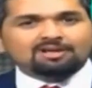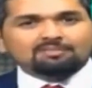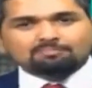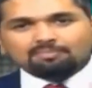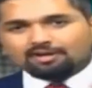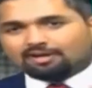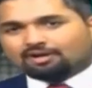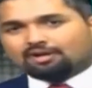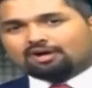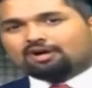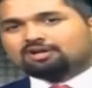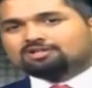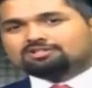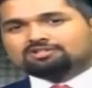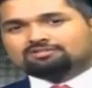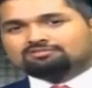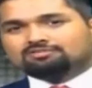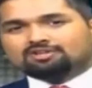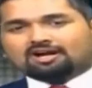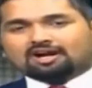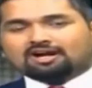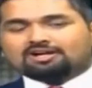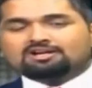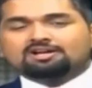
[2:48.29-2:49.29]
Because of
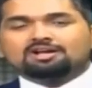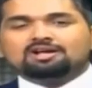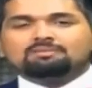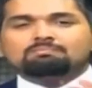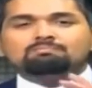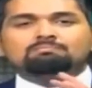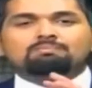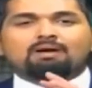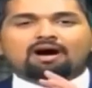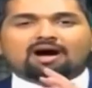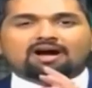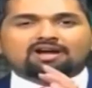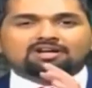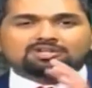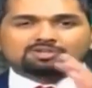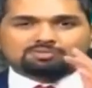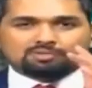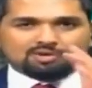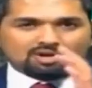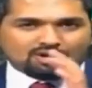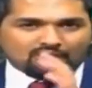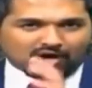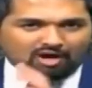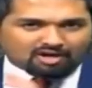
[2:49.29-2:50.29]
that, banks
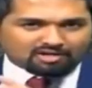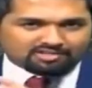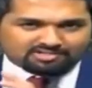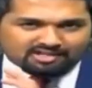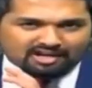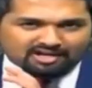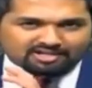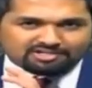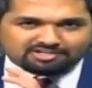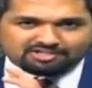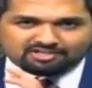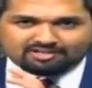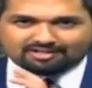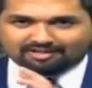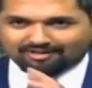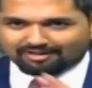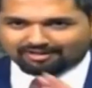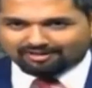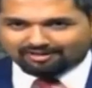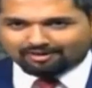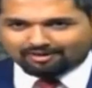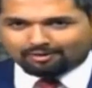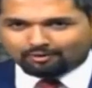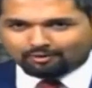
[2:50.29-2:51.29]
will not sanction
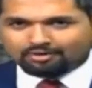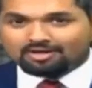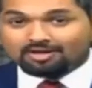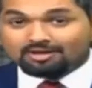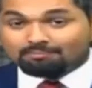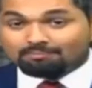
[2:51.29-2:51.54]
any loan.